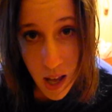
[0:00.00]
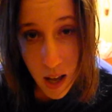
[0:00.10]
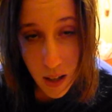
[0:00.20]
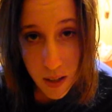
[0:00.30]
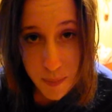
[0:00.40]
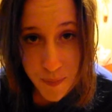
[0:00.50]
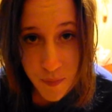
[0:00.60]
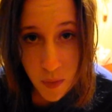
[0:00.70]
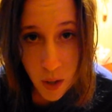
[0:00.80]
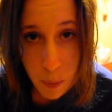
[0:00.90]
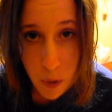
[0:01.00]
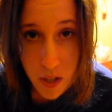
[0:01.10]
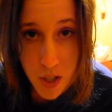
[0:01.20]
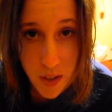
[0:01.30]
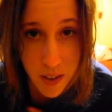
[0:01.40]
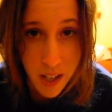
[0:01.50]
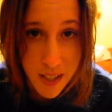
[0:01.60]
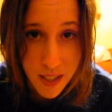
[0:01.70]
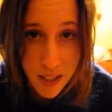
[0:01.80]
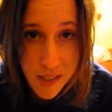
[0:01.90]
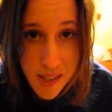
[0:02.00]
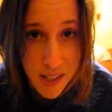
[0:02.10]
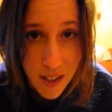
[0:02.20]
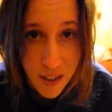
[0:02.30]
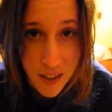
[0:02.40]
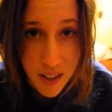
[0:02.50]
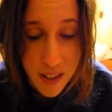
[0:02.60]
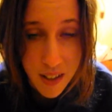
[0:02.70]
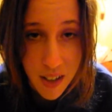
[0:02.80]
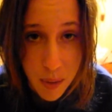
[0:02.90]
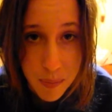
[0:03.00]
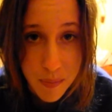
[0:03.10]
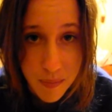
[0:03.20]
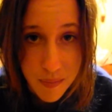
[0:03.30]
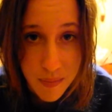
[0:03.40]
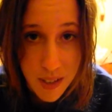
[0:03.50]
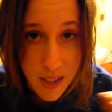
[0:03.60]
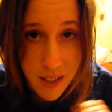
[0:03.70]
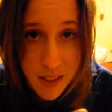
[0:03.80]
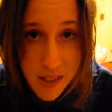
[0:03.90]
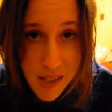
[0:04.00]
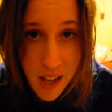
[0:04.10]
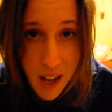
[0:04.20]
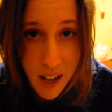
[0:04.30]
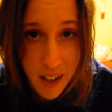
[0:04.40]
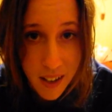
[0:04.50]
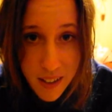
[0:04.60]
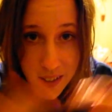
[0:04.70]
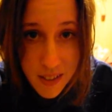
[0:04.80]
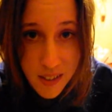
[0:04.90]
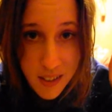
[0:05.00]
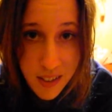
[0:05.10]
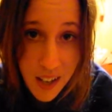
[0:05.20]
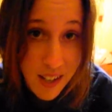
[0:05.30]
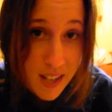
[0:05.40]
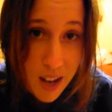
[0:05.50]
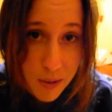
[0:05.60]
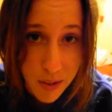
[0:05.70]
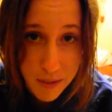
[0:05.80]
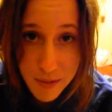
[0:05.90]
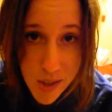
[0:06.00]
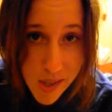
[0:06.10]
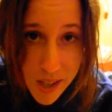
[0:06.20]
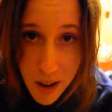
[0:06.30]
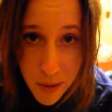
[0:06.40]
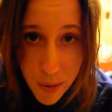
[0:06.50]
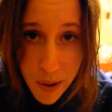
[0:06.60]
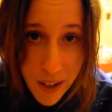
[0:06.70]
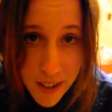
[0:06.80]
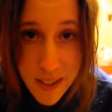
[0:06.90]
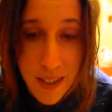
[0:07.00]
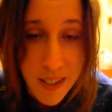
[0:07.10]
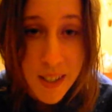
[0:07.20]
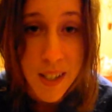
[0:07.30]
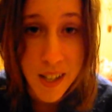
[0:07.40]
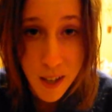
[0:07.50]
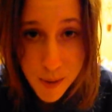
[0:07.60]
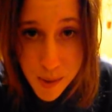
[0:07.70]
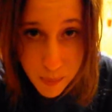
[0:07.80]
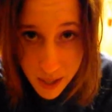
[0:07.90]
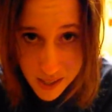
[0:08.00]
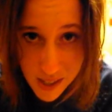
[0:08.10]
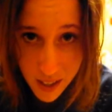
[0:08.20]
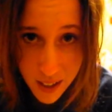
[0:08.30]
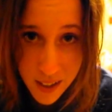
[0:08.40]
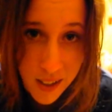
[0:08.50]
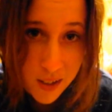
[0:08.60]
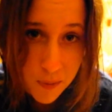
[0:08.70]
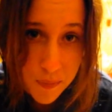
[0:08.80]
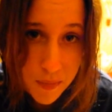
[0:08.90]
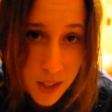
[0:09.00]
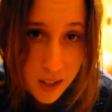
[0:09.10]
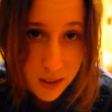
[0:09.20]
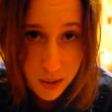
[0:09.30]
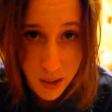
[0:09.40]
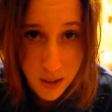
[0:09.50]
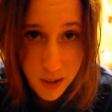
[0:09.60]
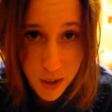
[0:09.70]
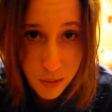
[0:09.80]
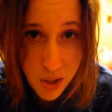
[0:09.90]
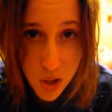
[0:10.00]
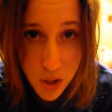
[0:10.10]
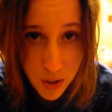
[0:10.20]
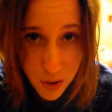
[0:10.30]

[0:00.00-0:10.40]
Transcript: um, watching the lightning sear up the sky and down and just everywhere. It was amazing. And the thunder, too, it shook the